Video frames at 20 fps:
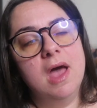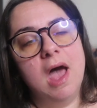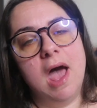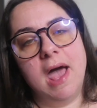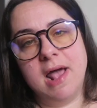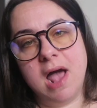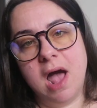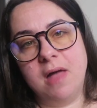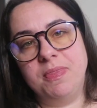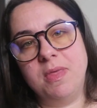
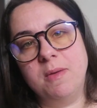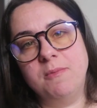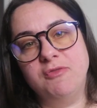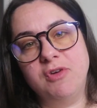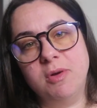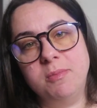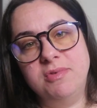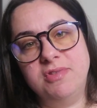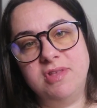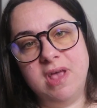I got them
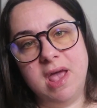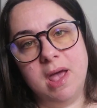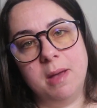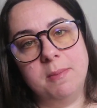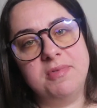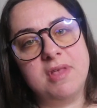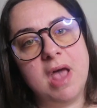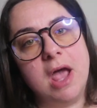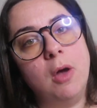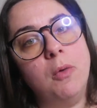from
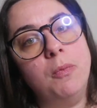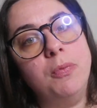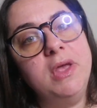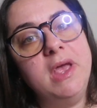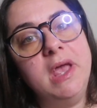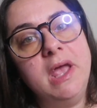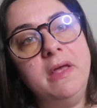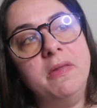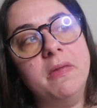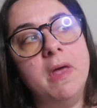Sam's. I
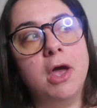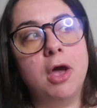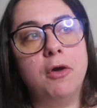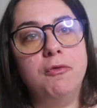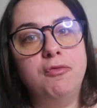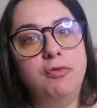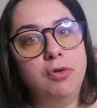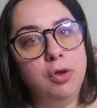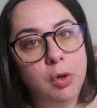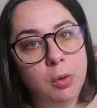only eat like a
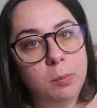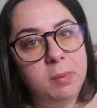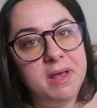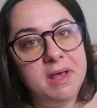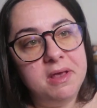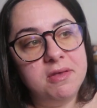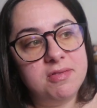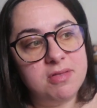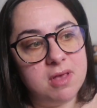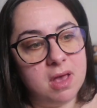few
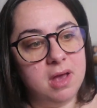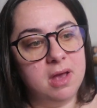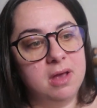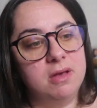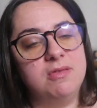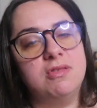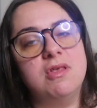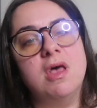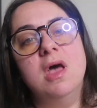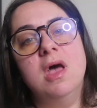
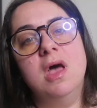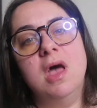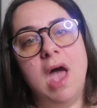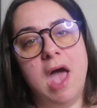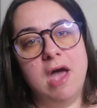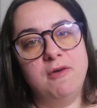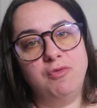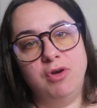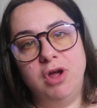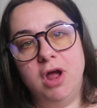pieces
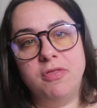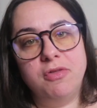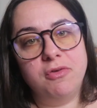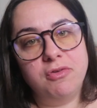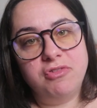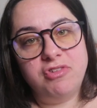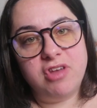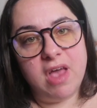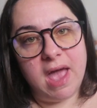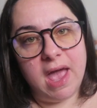every other
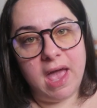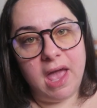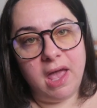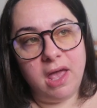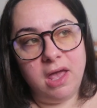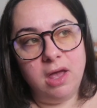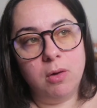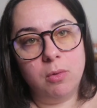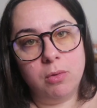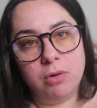
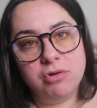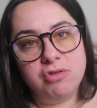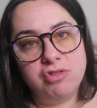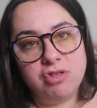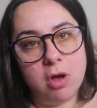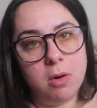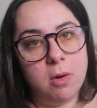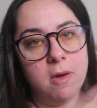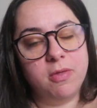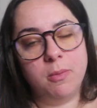day or
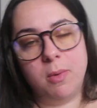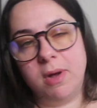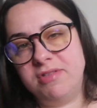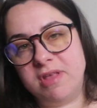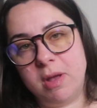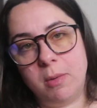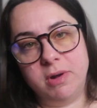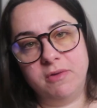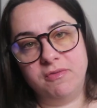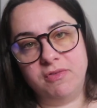so, otherwise
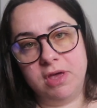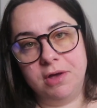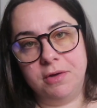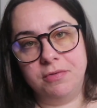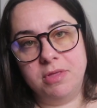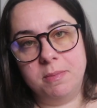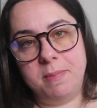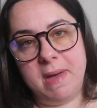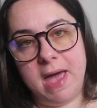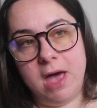I would have
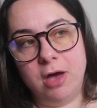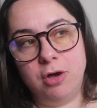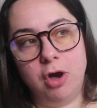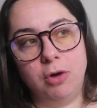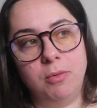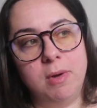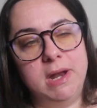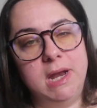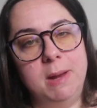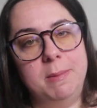killed the bag
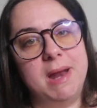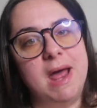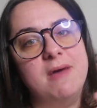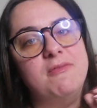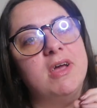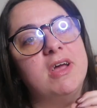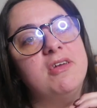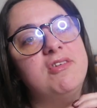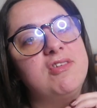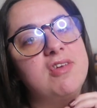already, but I have
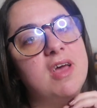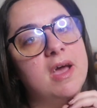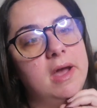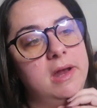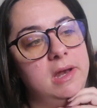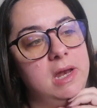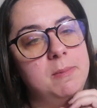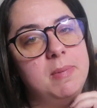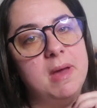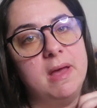like a
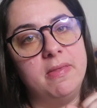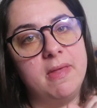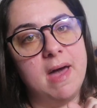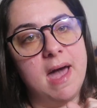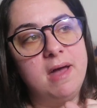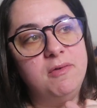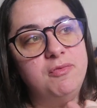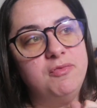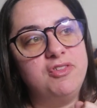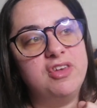tiny bit
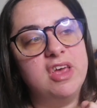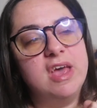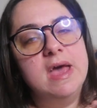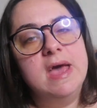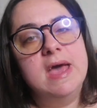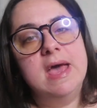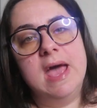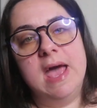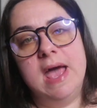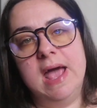left
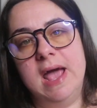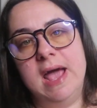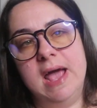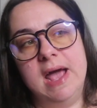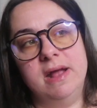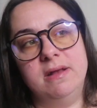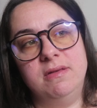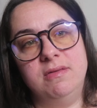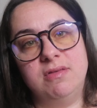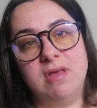
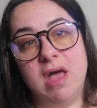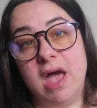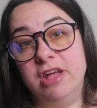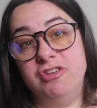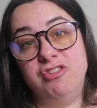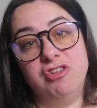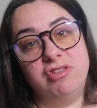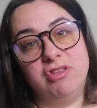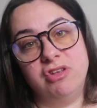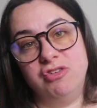and I
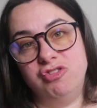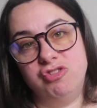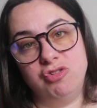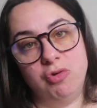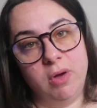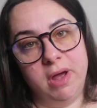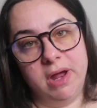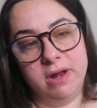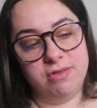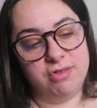just
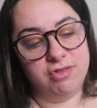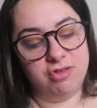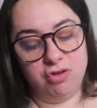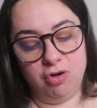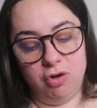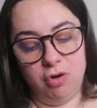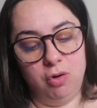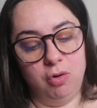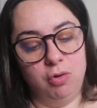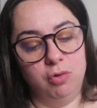enjoy it
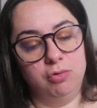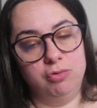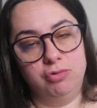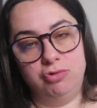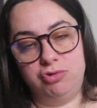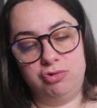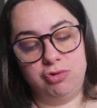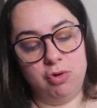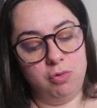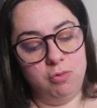so
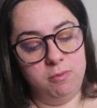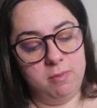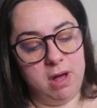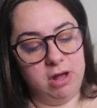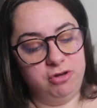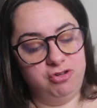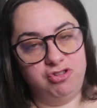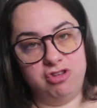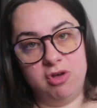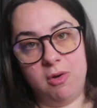so
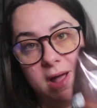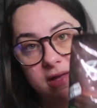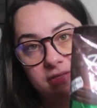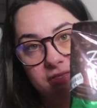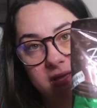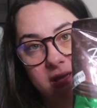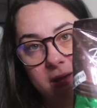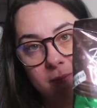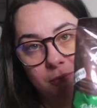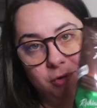much. So I
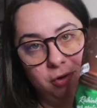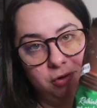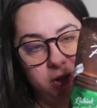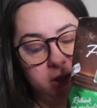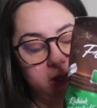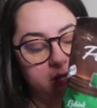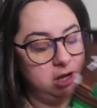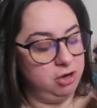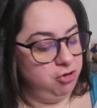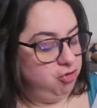think I'm really
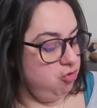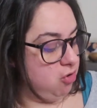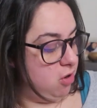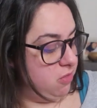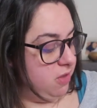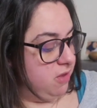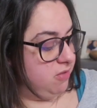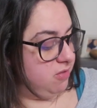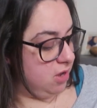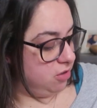gonna enjoy
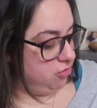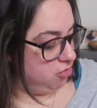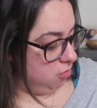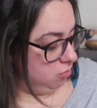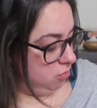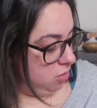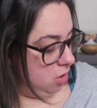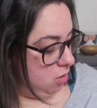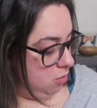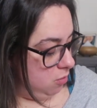this. I
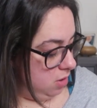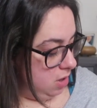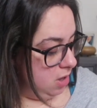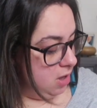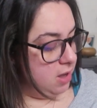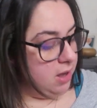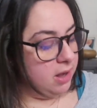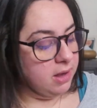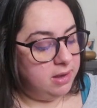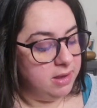don't know
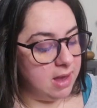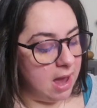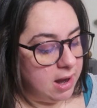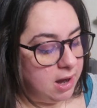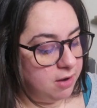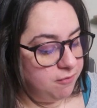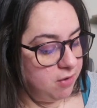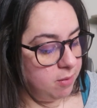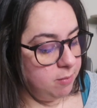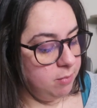
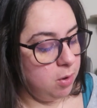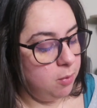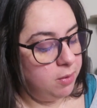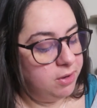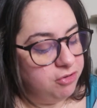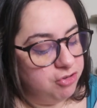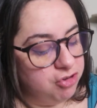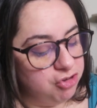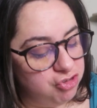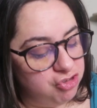yet if I'm
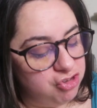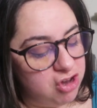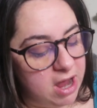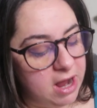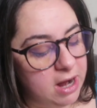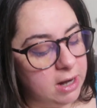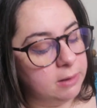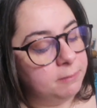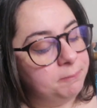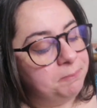going to
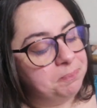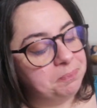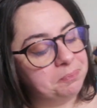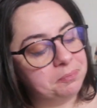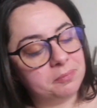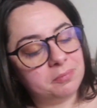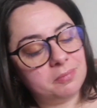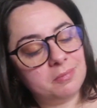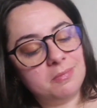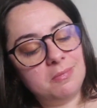share.
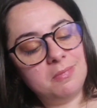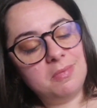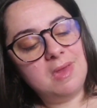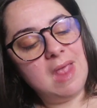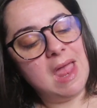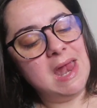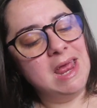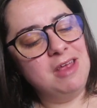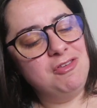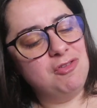
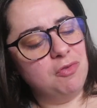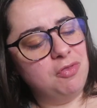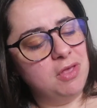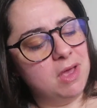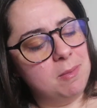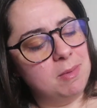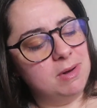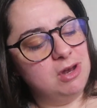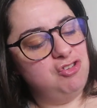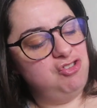And I don't think
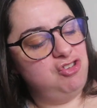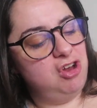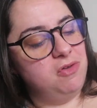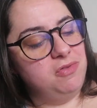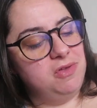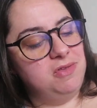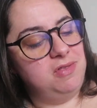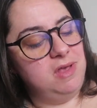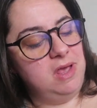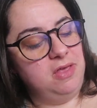I'm going to share
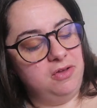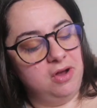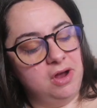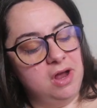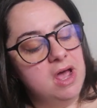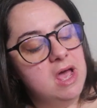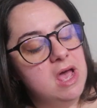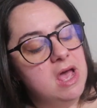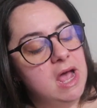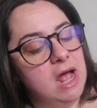this
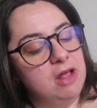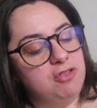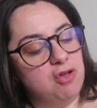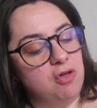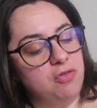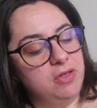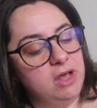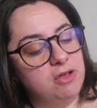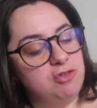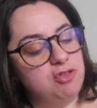either. It's
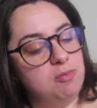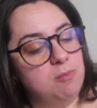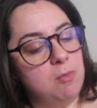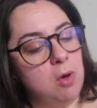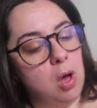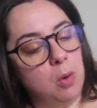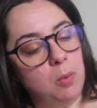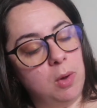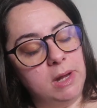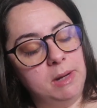only a
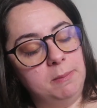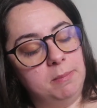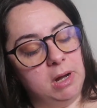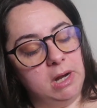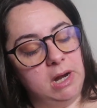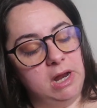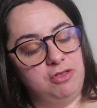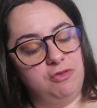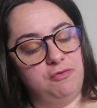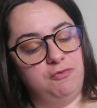small one,
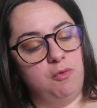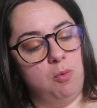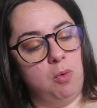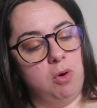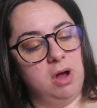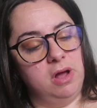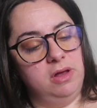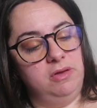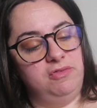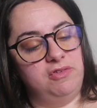but it's
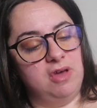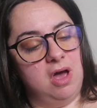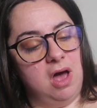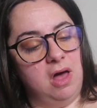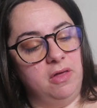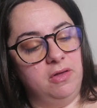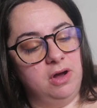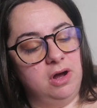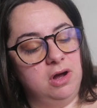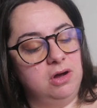for a
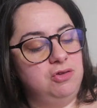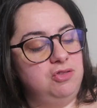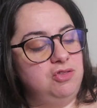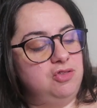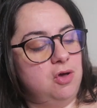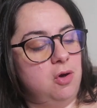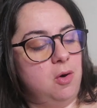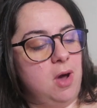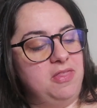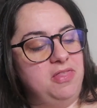dollar.
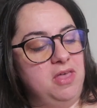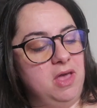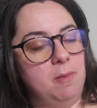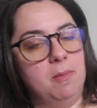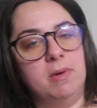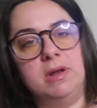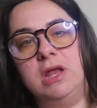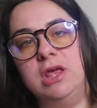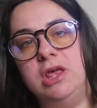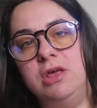So I think I'm
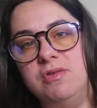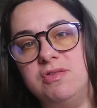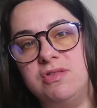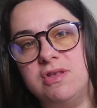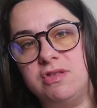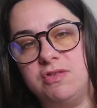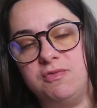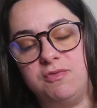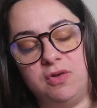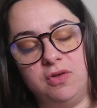going to use
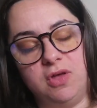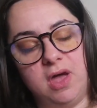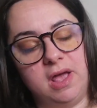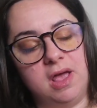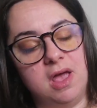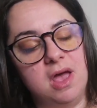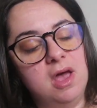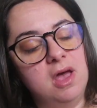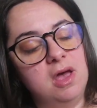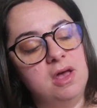this for
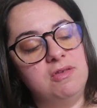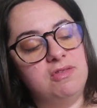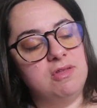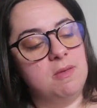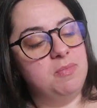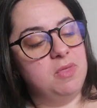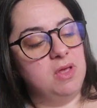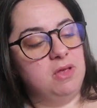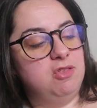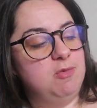like
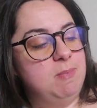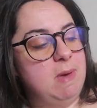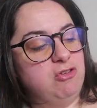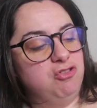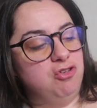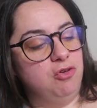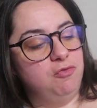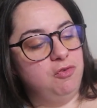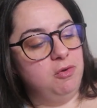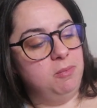something
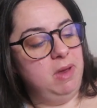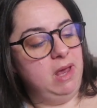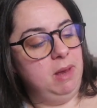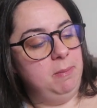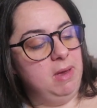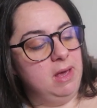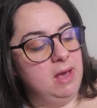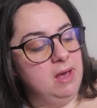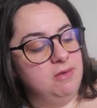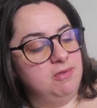special for me
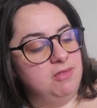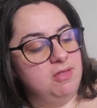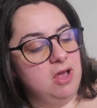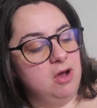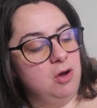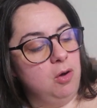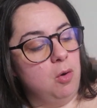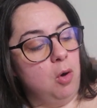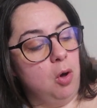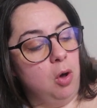because
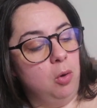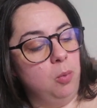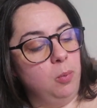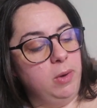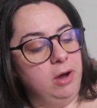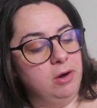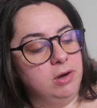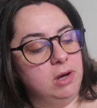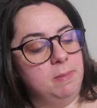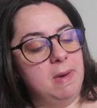they're all
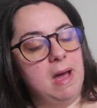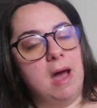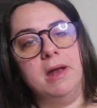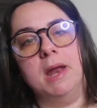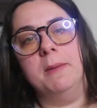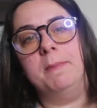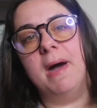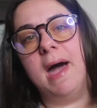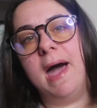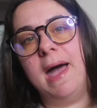weird about
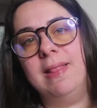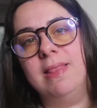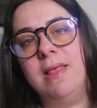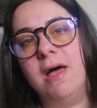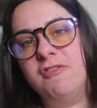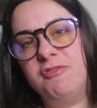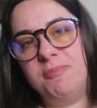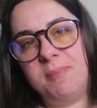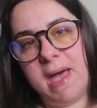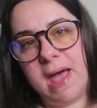it. But I
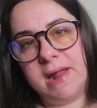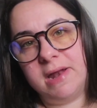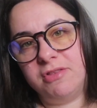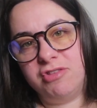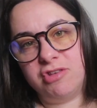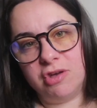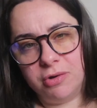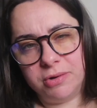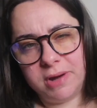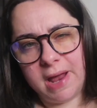love
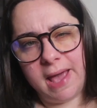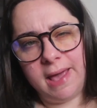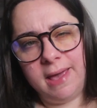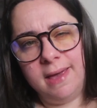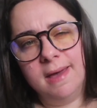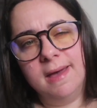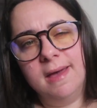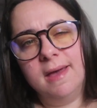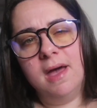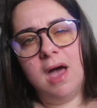
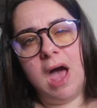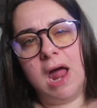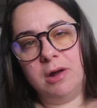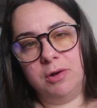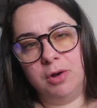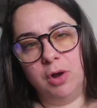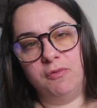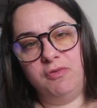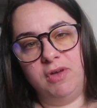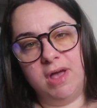panettone. I
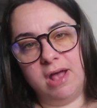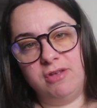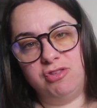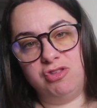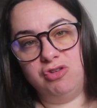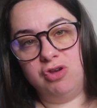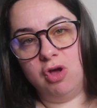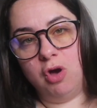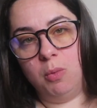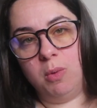don't know if you
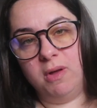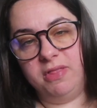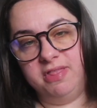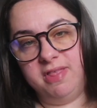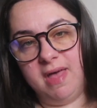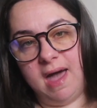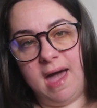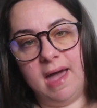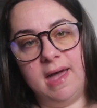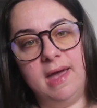guys know what
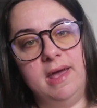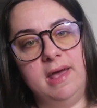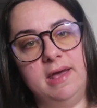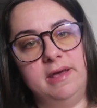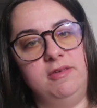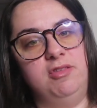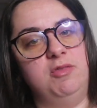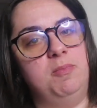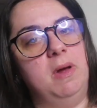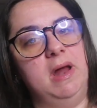that
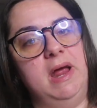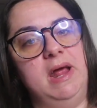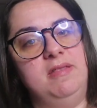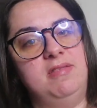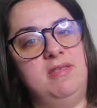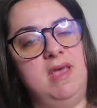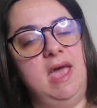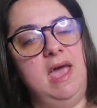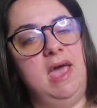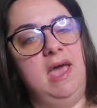is, but
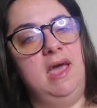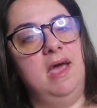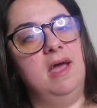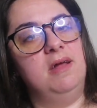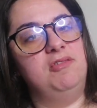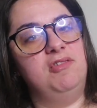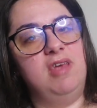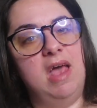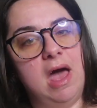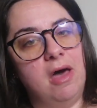it's a
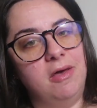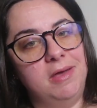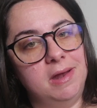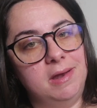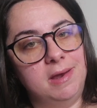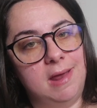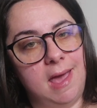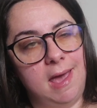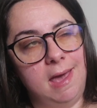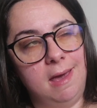
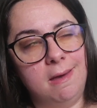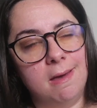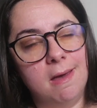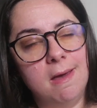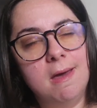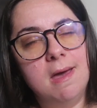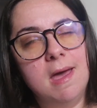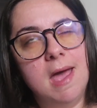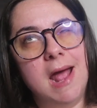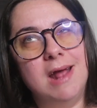Italian cake.
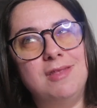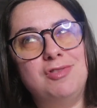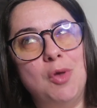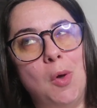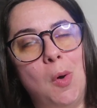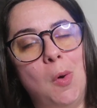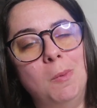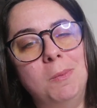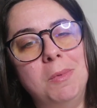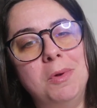It's
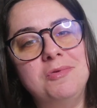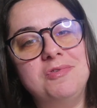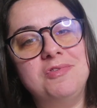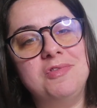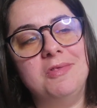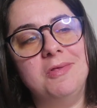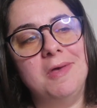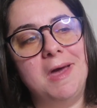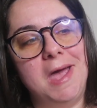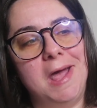almost
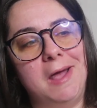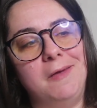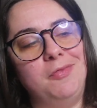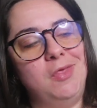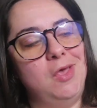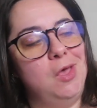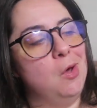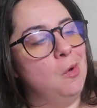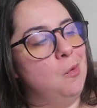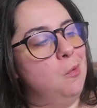like
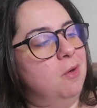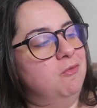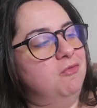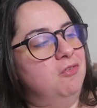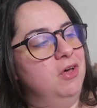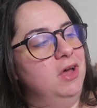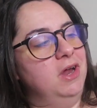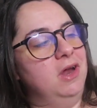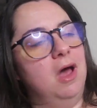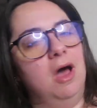the
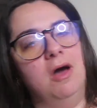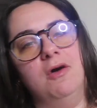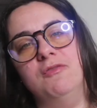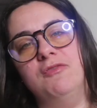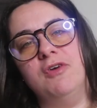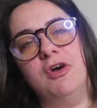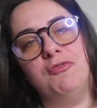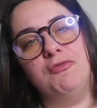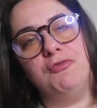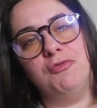equivalent
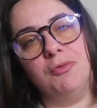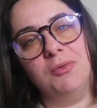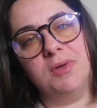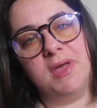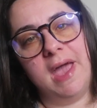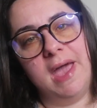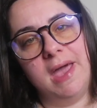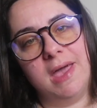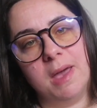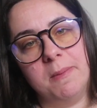of a fruit
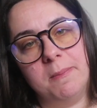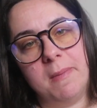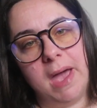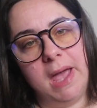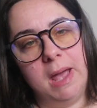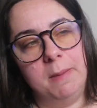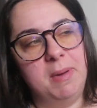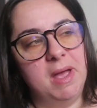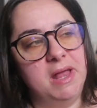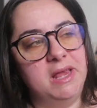cake in my
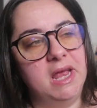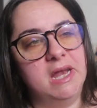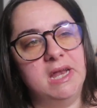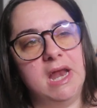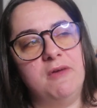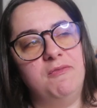opinion.